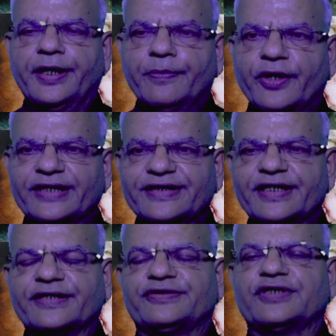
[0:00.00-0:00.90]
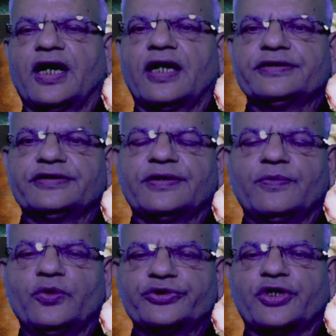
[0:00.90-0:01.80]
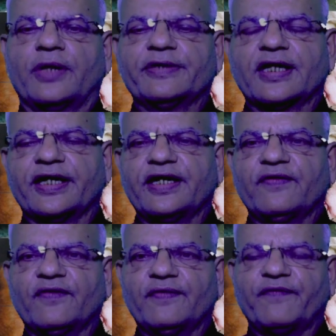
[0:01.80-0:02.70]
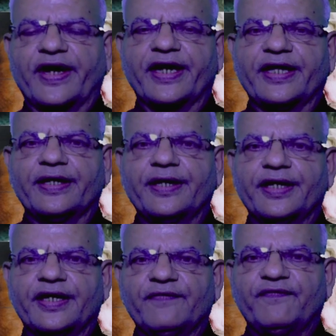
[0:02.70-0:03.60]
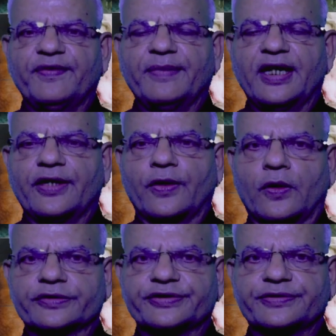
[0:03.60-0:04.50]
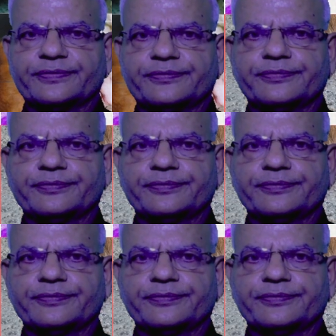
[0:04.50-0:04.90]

hemorrhagic discharge is the most common clinical finding in female dogs.